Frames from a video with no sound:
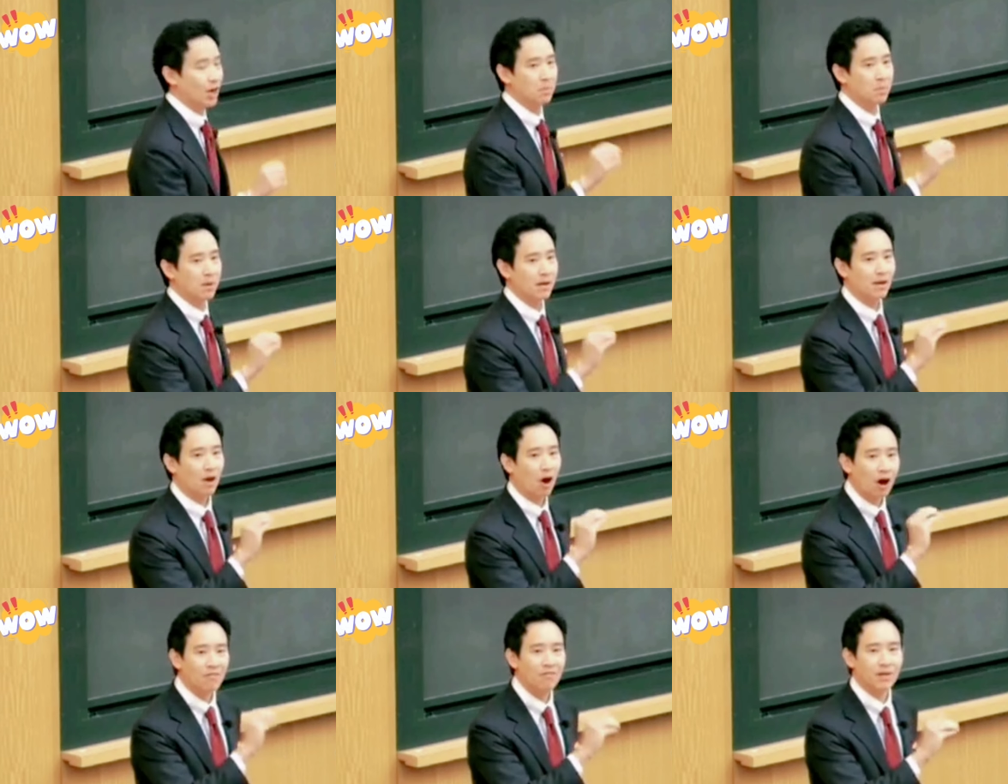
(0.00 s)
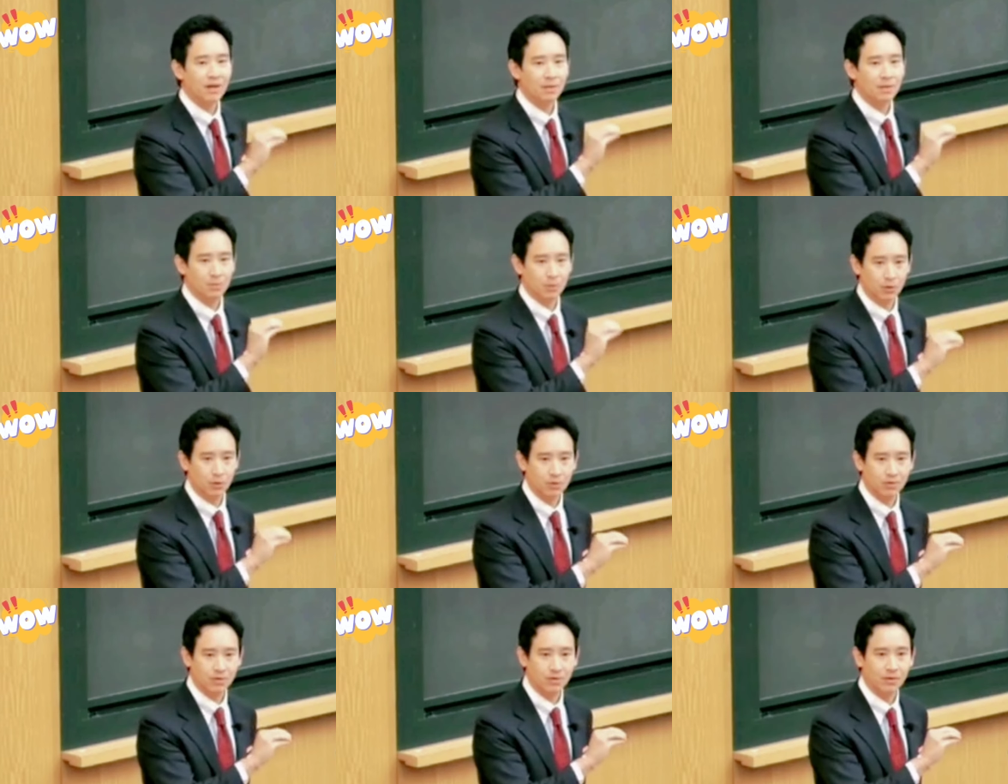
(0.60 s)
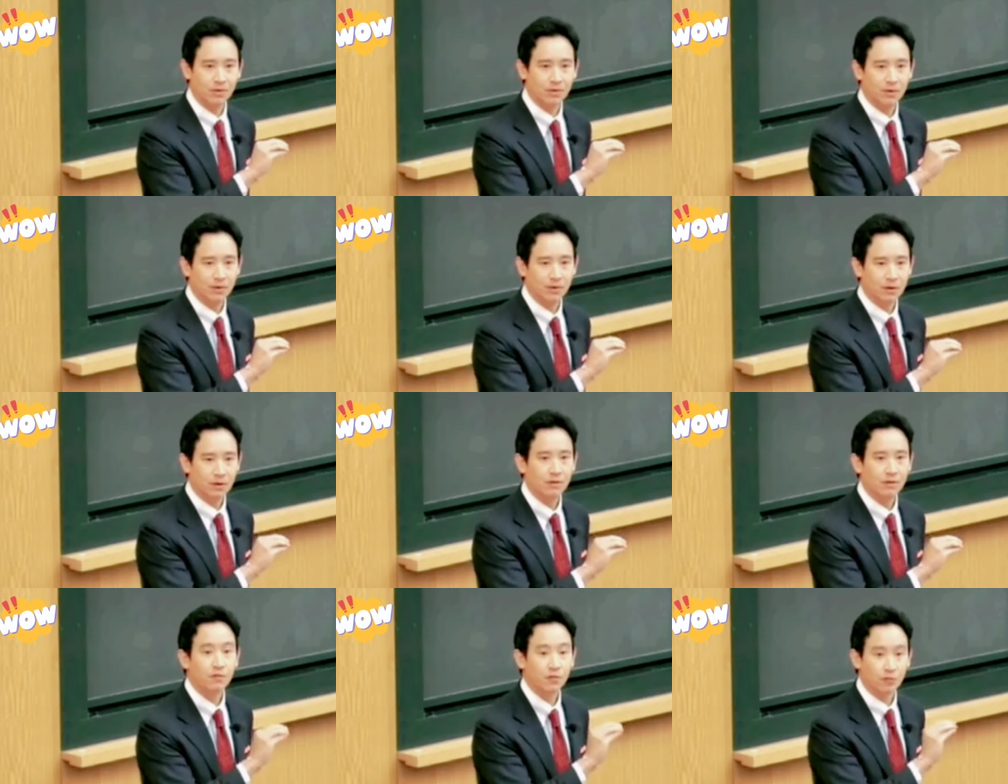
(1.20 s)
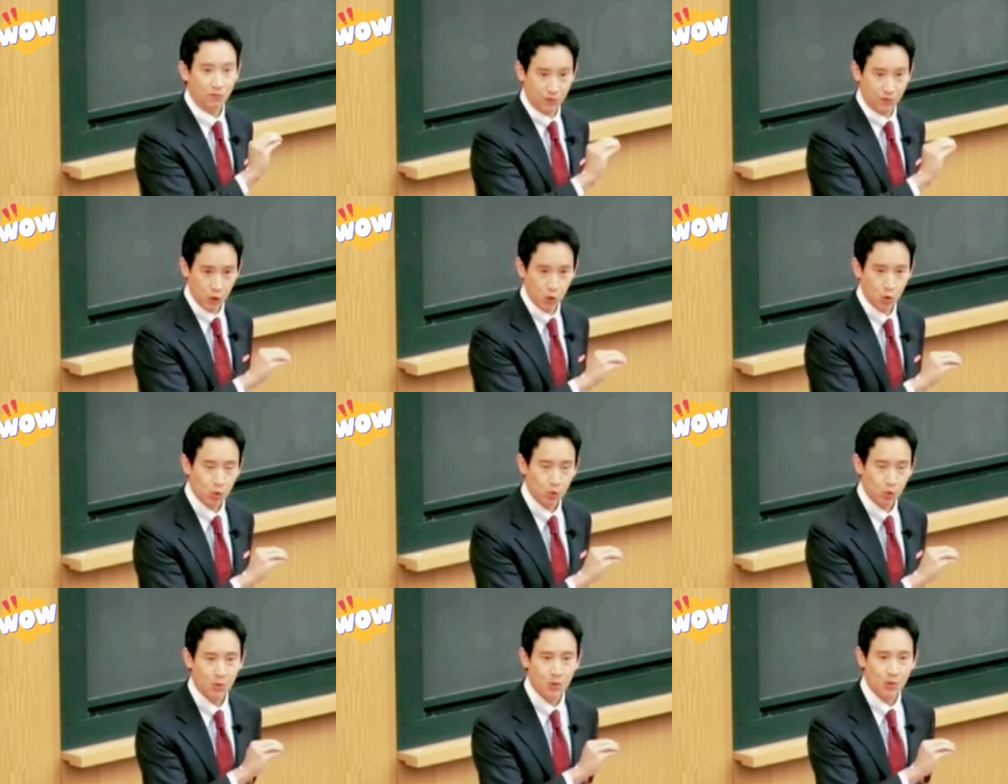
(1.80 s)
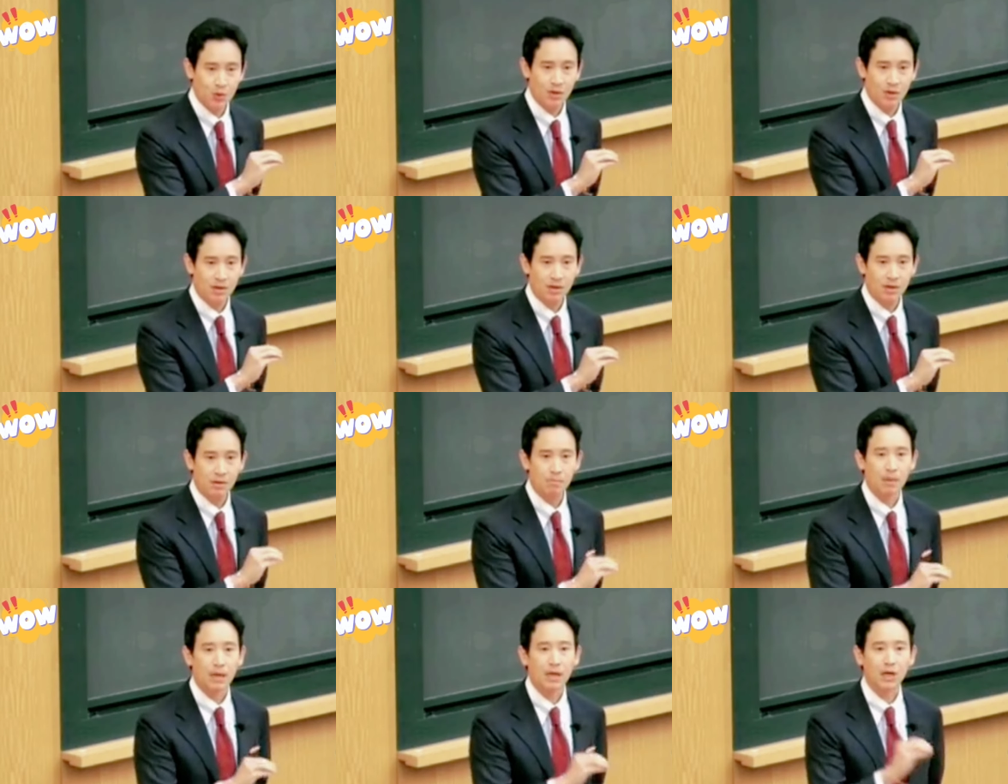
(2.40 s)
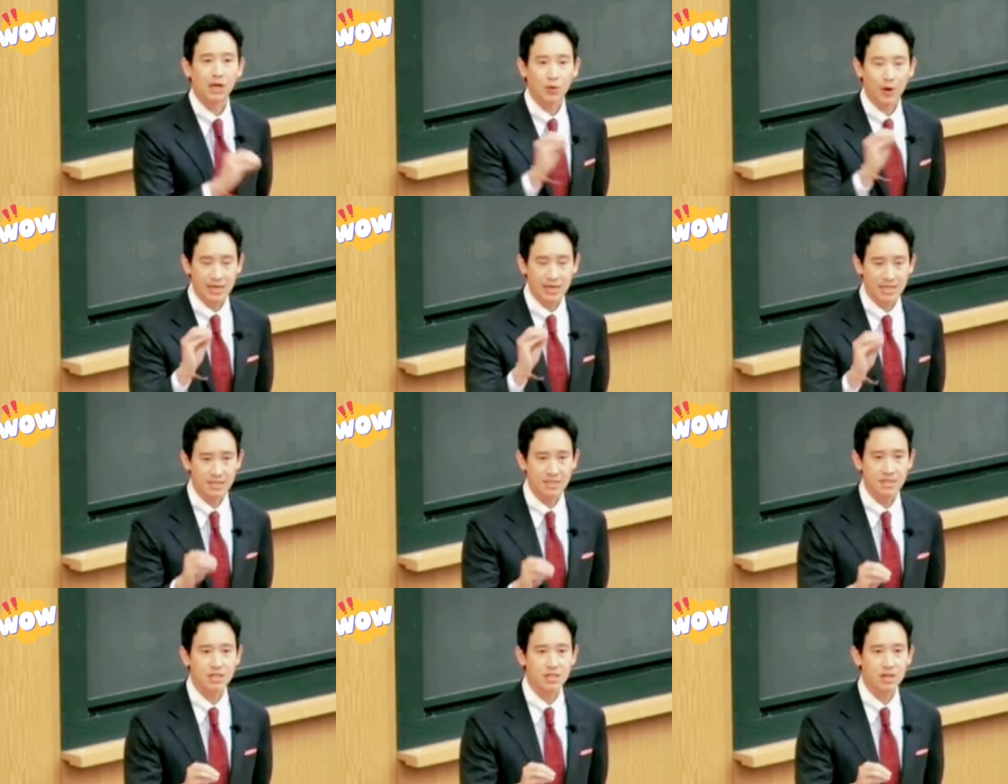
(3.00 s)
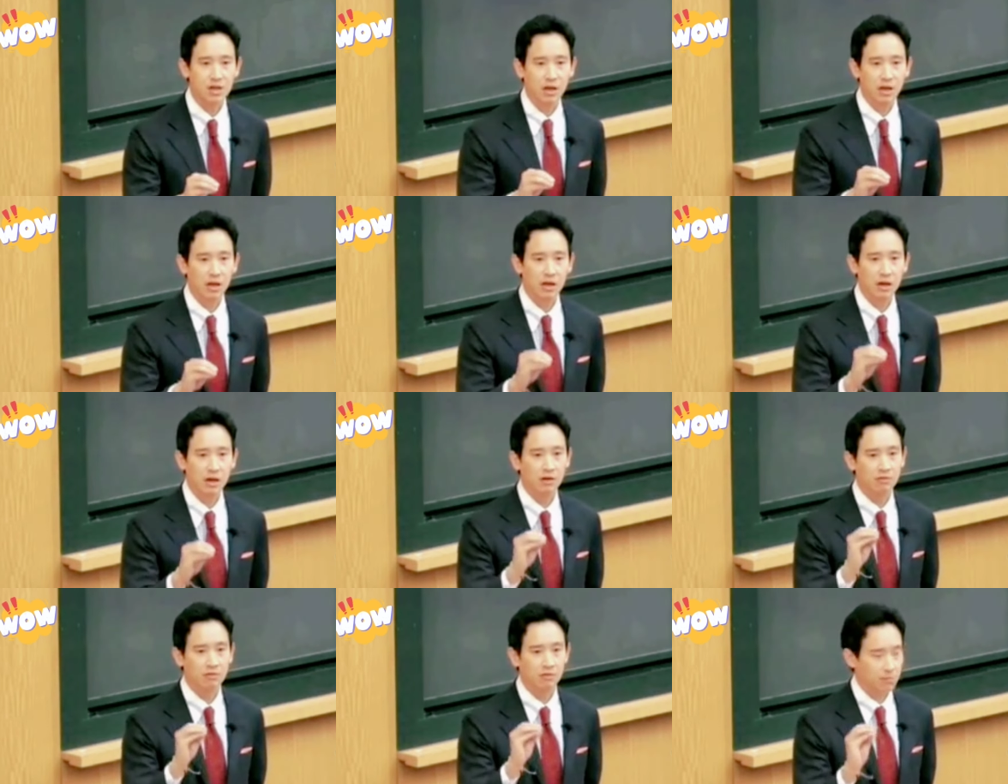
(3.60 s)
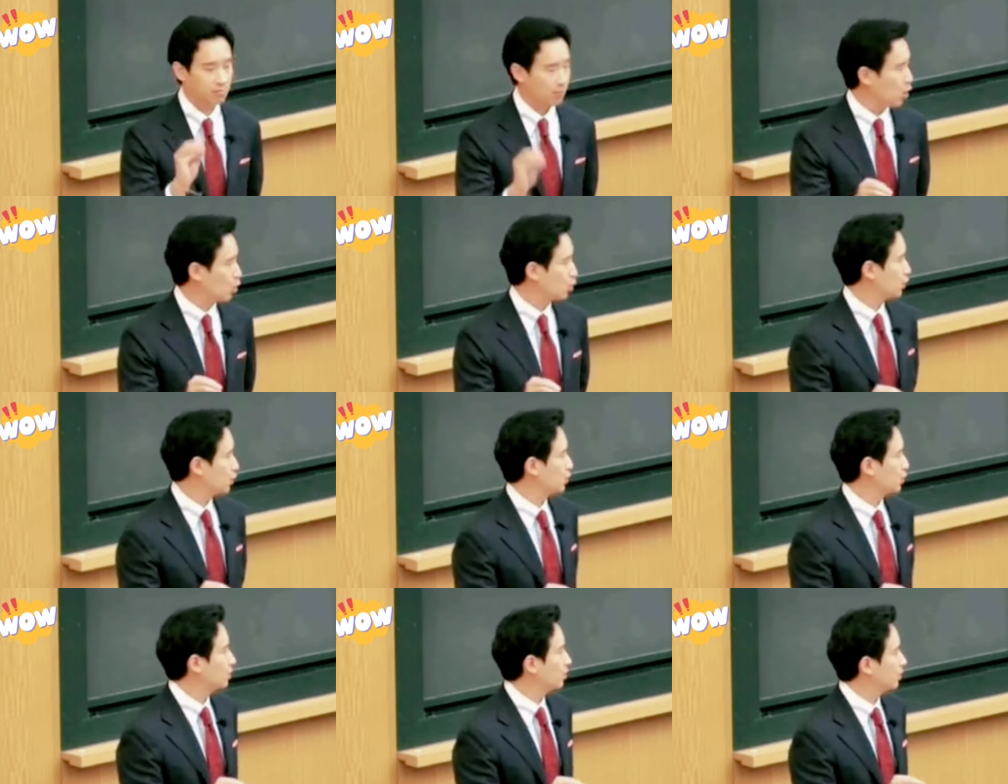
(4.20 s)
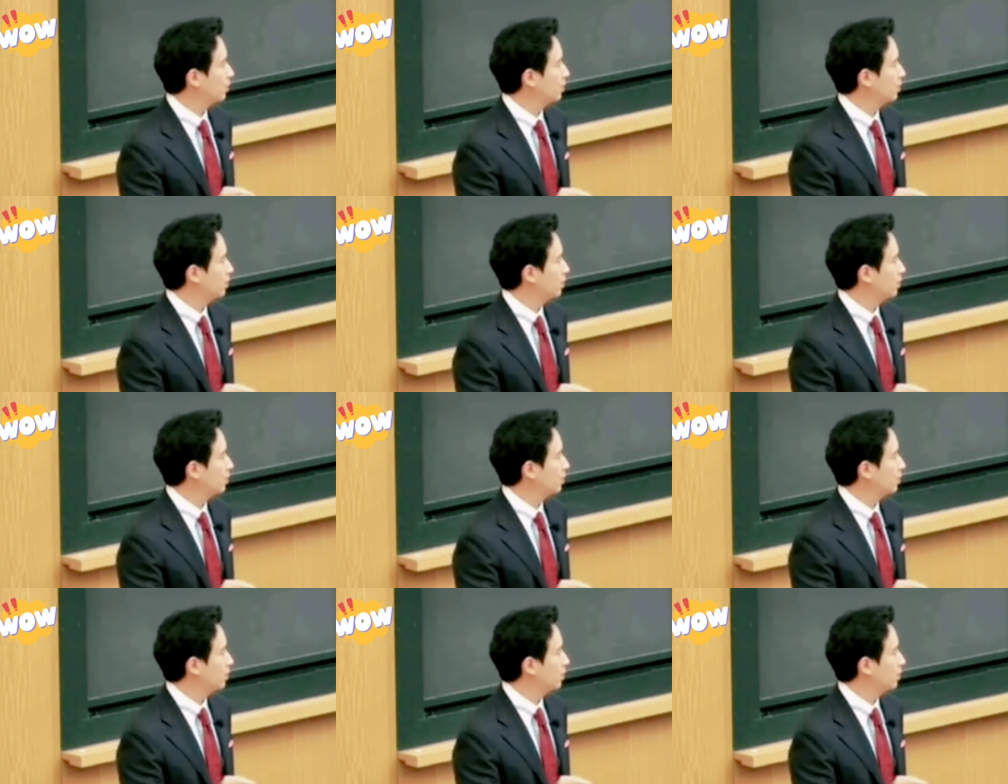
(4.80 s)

to be comfortable for few, but crisis for most.